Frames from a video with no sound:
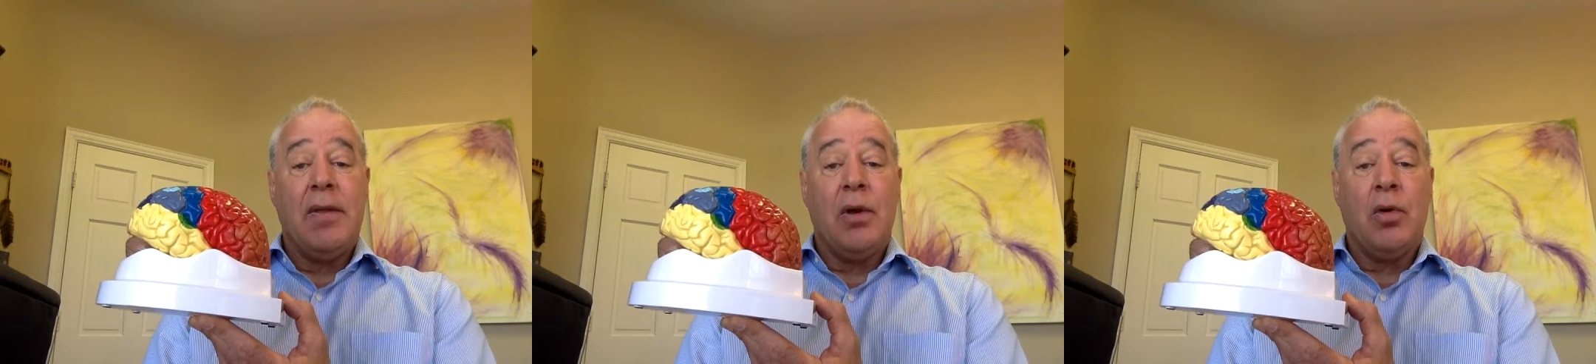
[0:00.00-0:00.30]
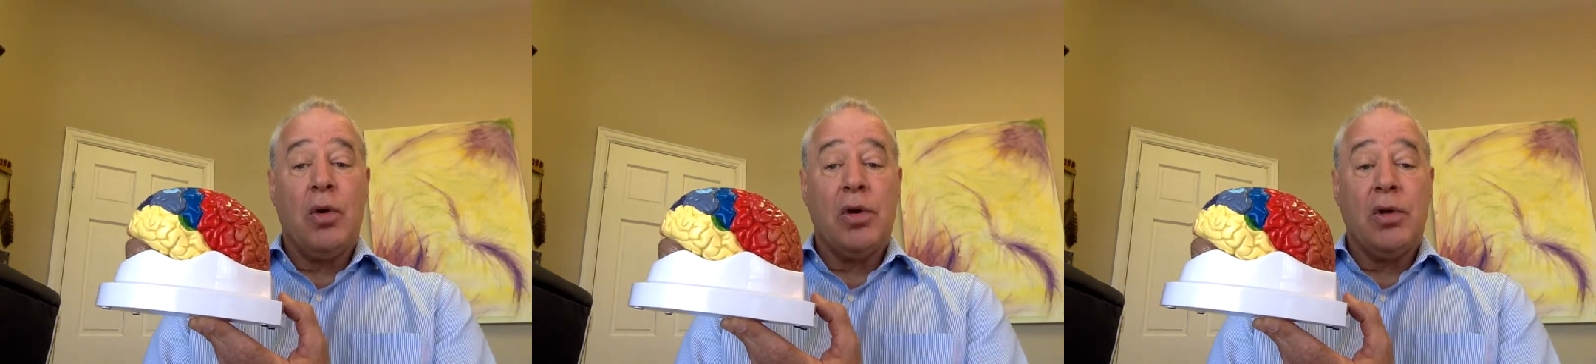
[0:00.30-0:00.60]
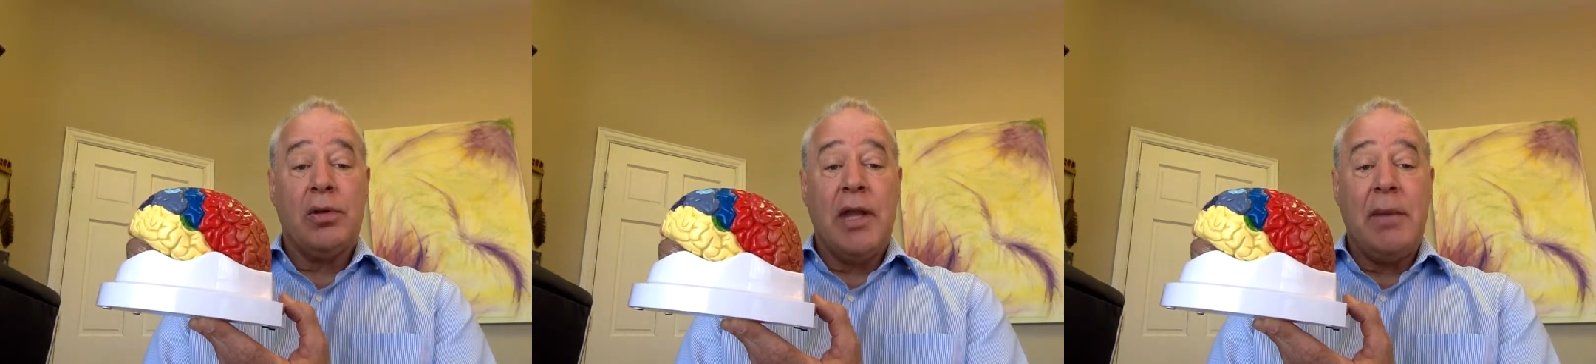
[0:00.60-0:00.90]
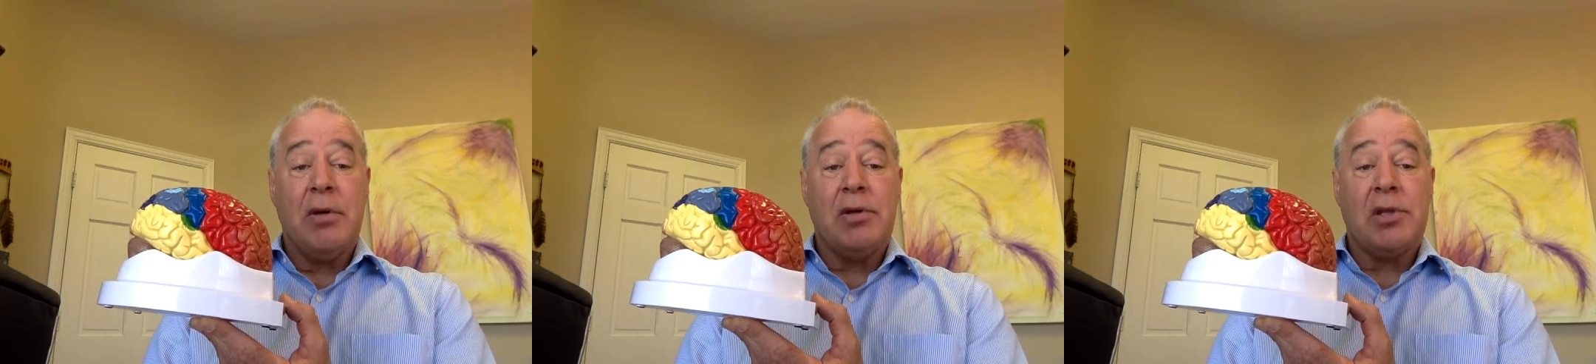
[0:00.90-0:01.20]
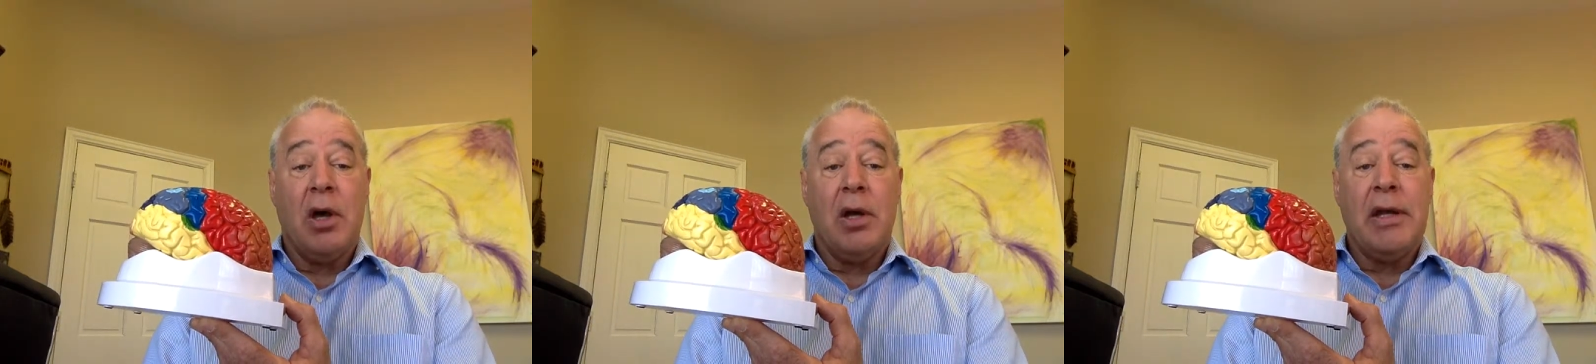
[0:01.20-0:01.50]
The cortical
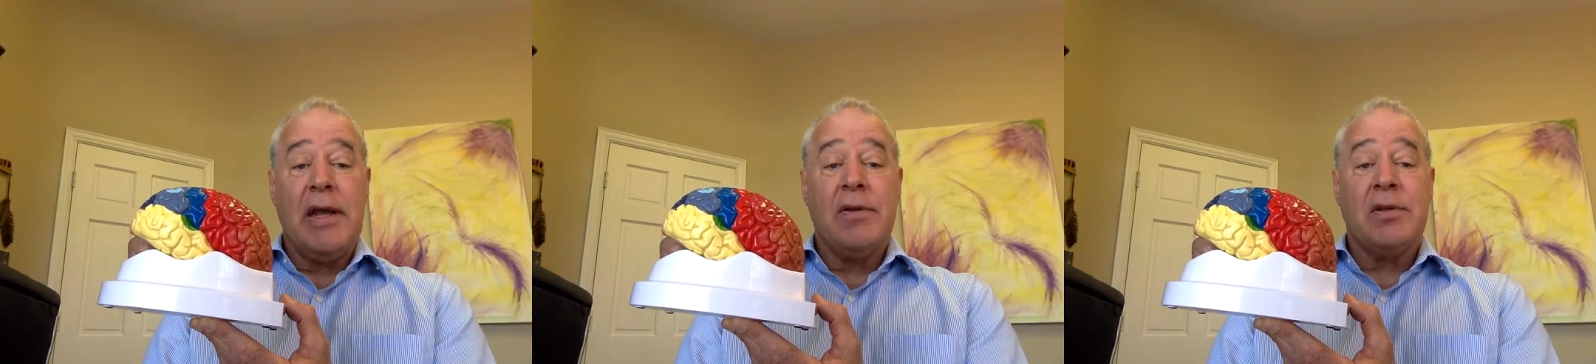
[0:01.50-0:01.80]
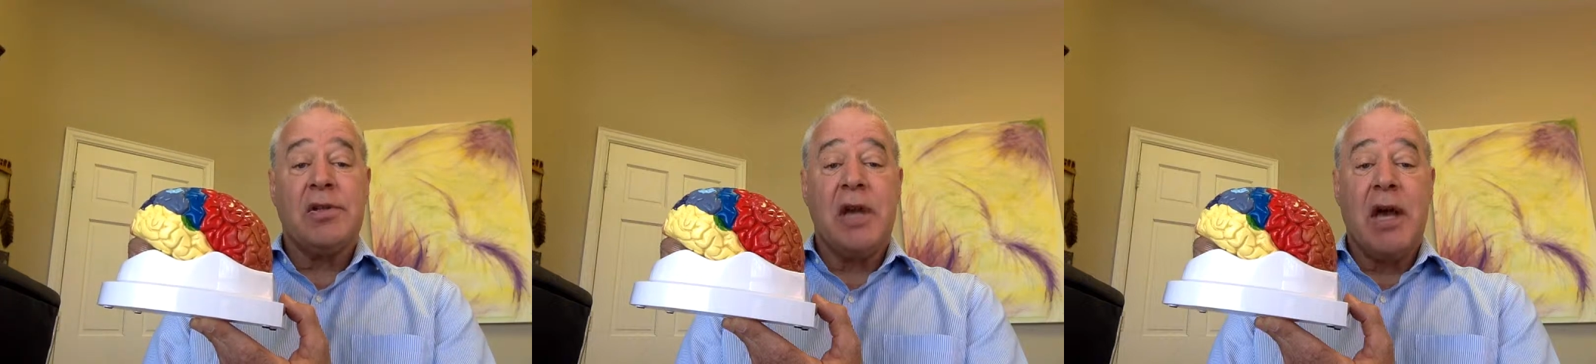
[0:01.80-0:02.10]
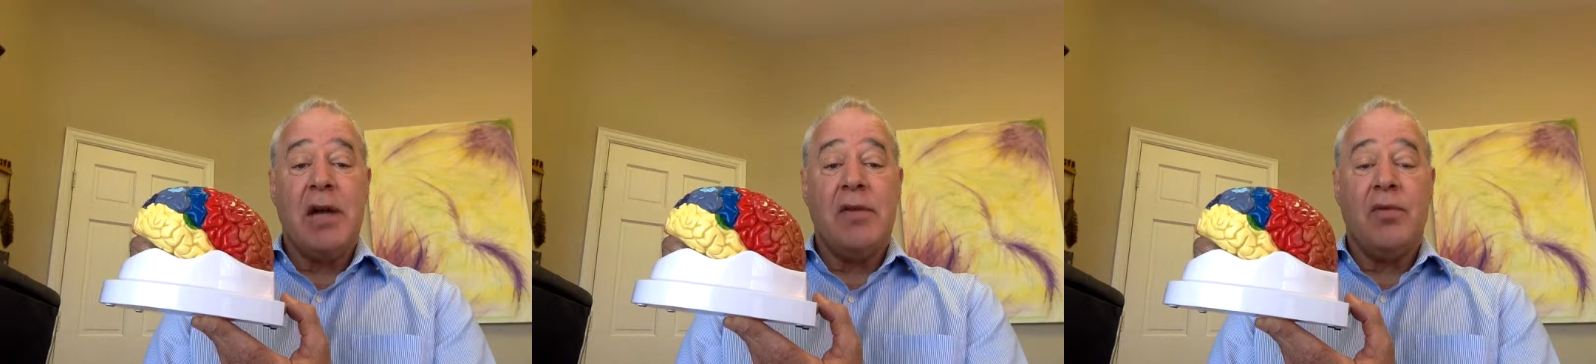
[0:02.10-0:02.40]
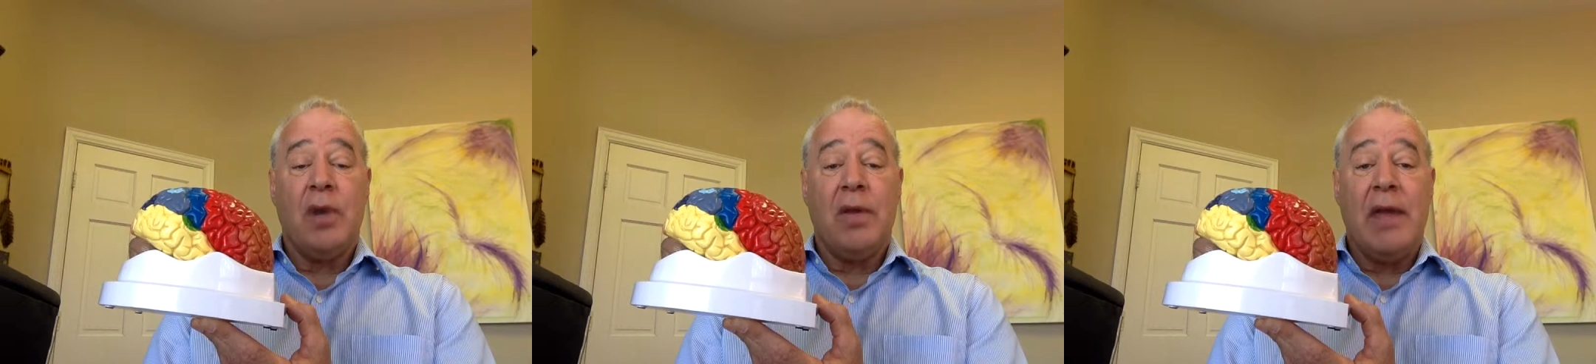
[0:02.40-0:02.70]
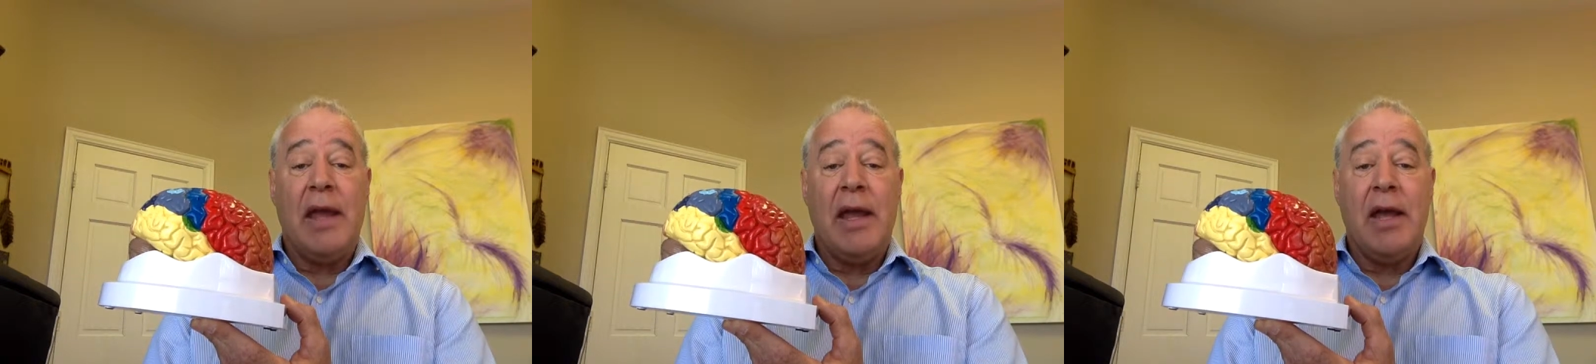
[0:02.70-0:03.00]
neighbors on either side of where
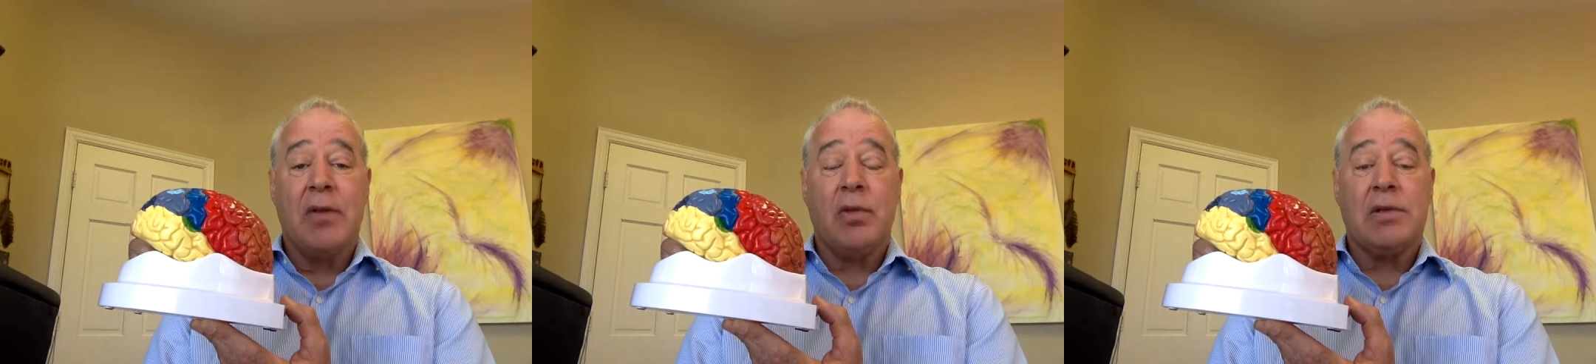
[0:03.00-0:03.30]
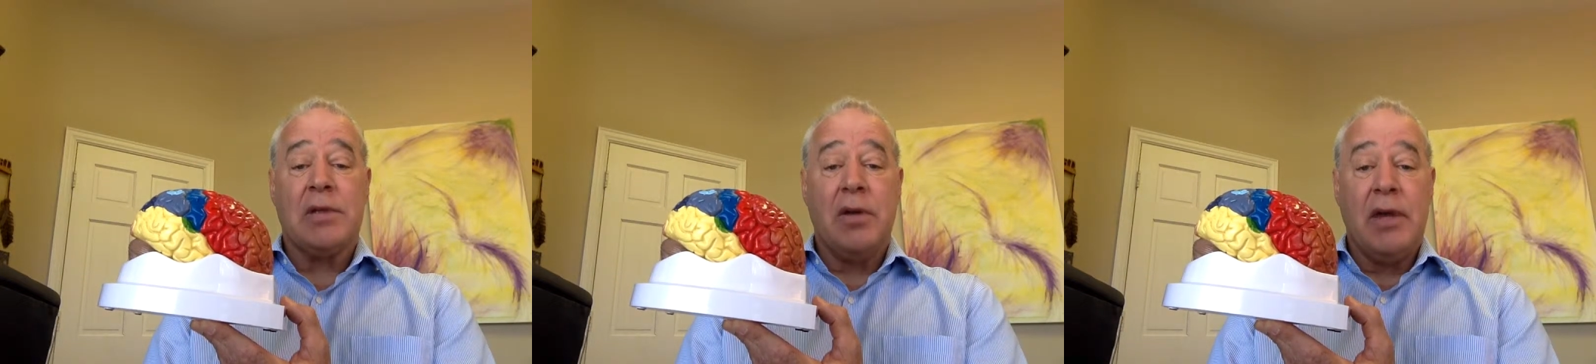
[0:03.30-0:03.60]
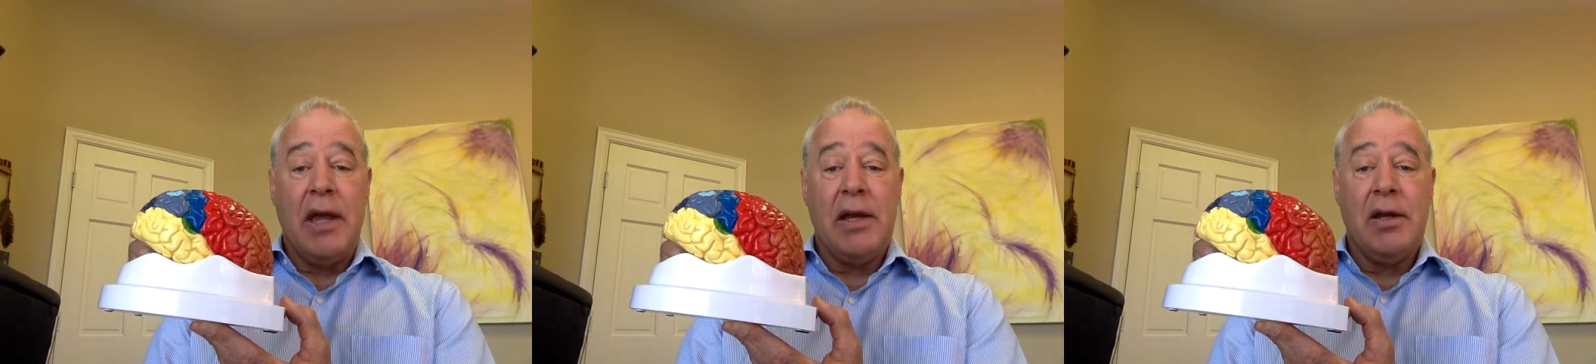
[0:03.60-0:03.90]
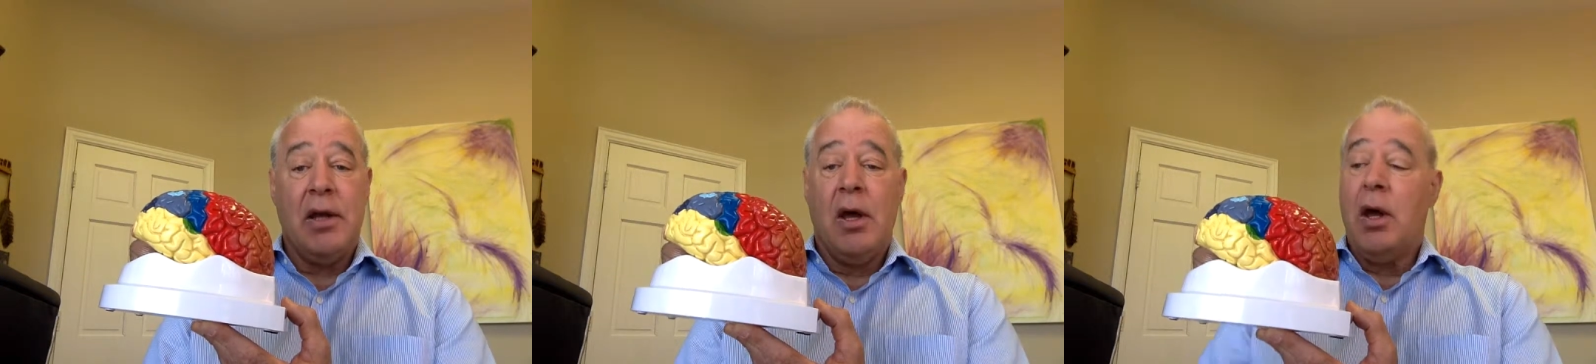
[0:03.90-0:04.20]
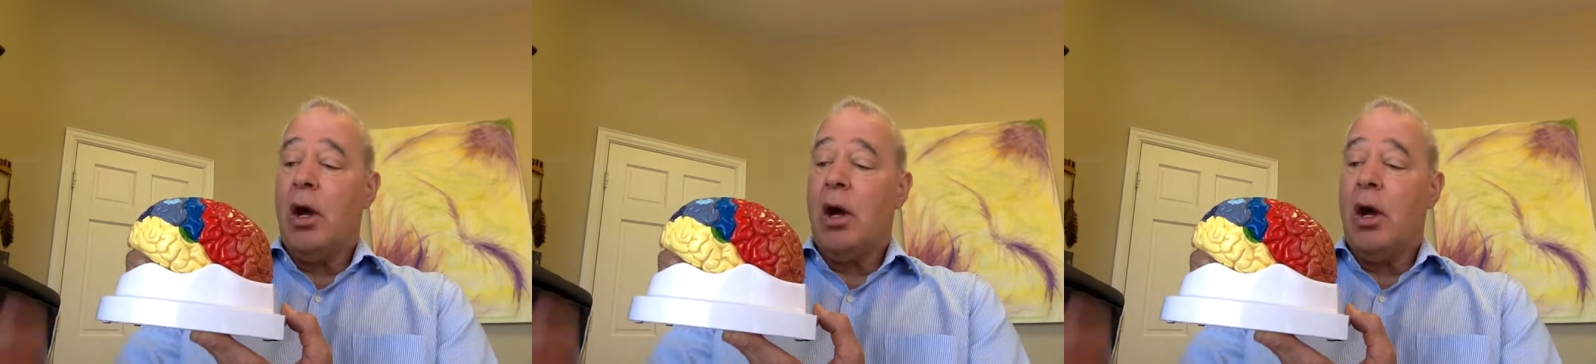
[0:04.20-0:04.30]
the hand was located